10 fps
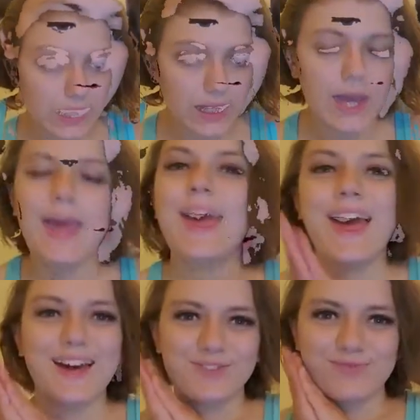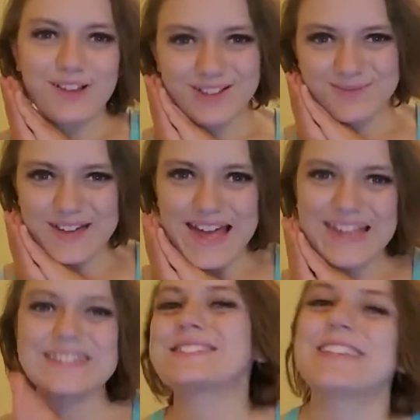Welcome,
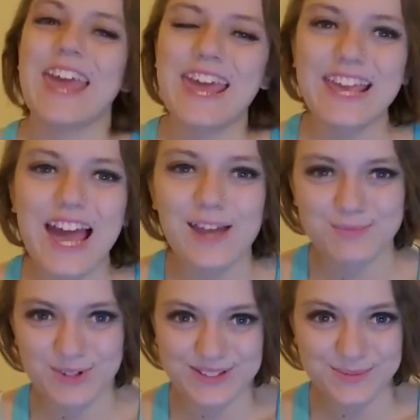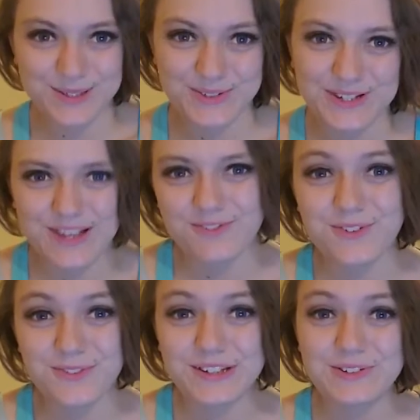guys. Today I'm going to be doing a
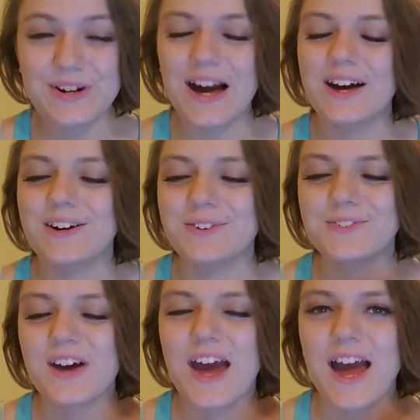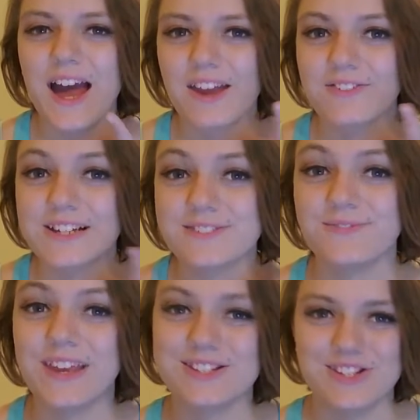review of High Rise
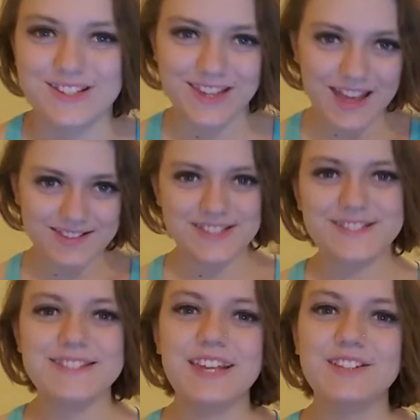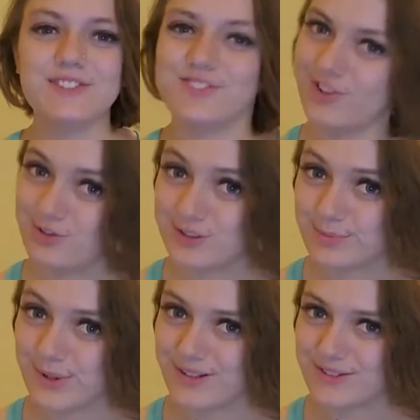Invasion, and this is a no
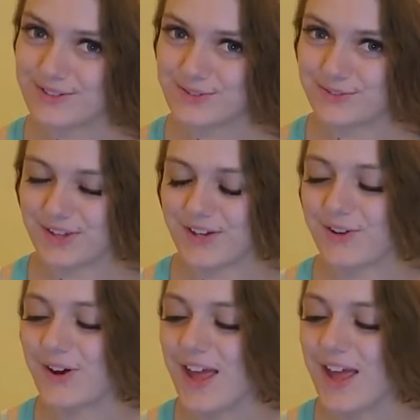spoilers review.